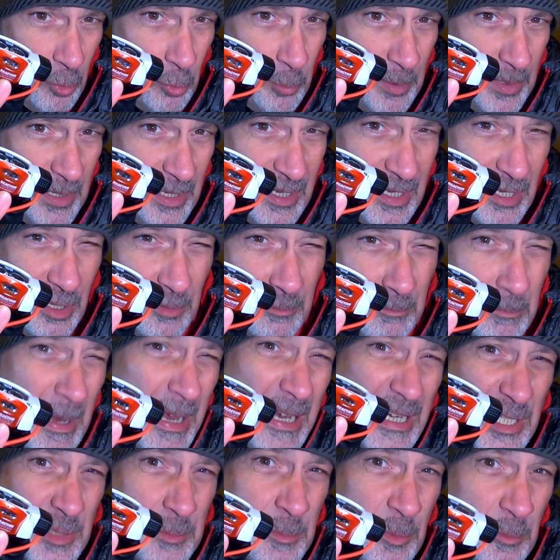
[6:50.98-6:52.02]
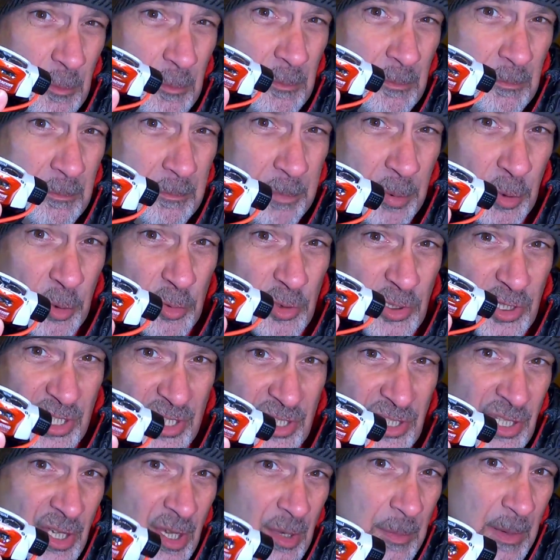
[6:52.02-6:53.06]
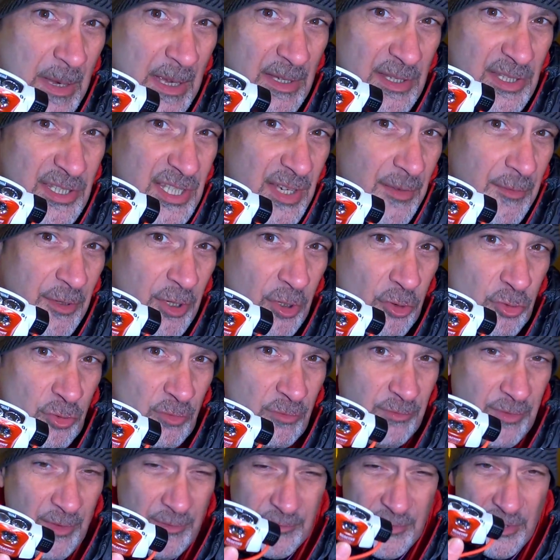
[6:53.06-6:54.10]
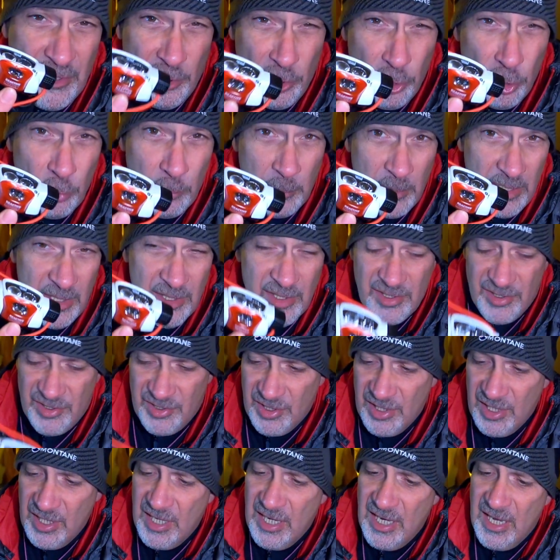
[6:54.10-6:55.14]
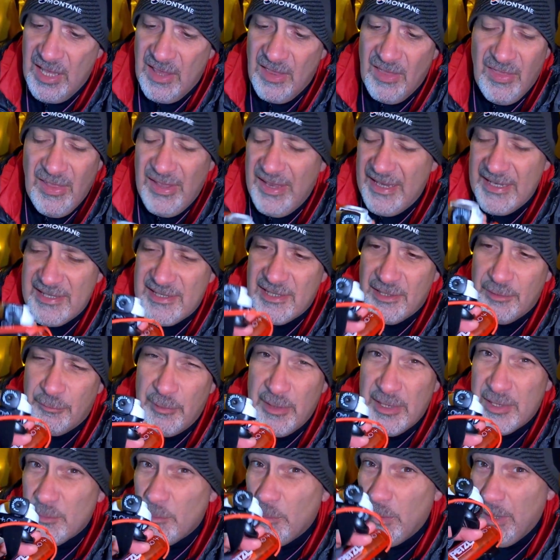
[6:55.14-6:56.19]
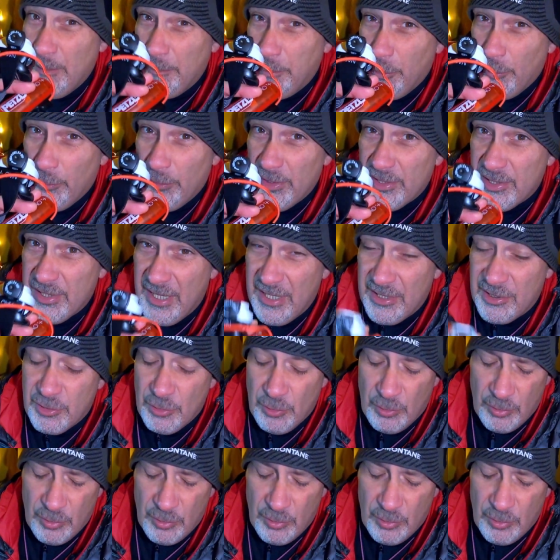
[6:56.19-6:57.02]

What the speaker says: albeit maximum boost is at about 750 lumens. That isn't the reason why I bought this head